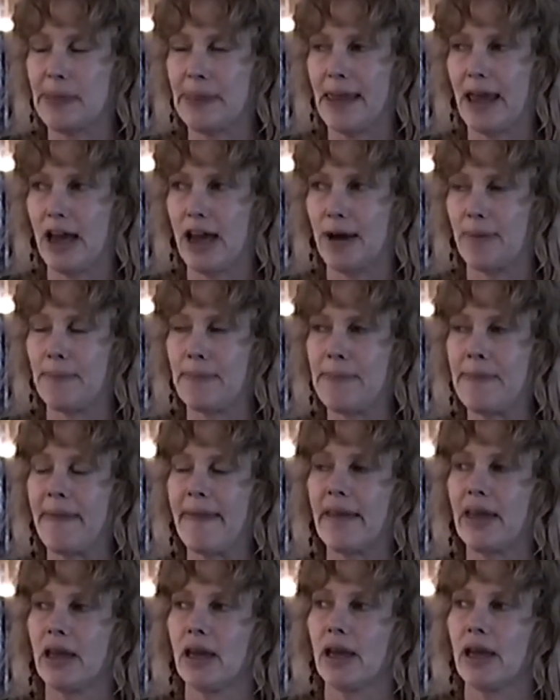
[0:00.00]
Um,
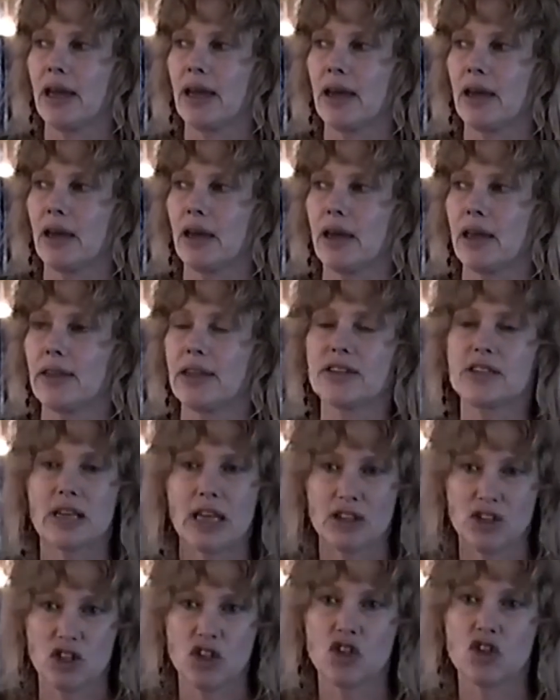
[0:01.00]
this
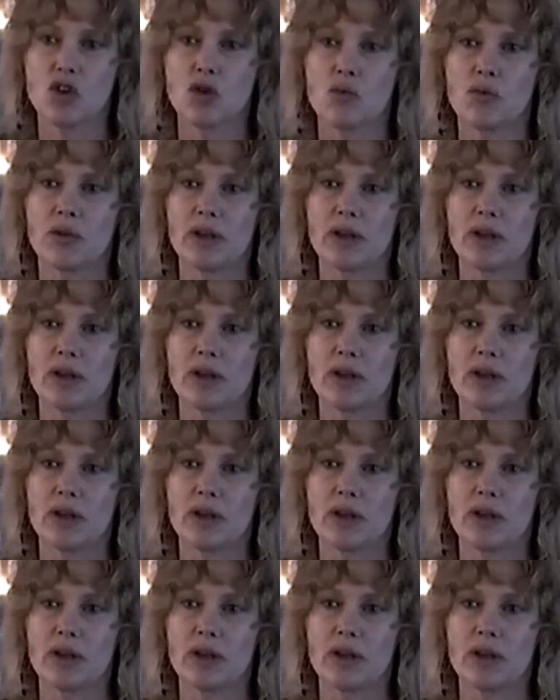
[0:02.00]
has to do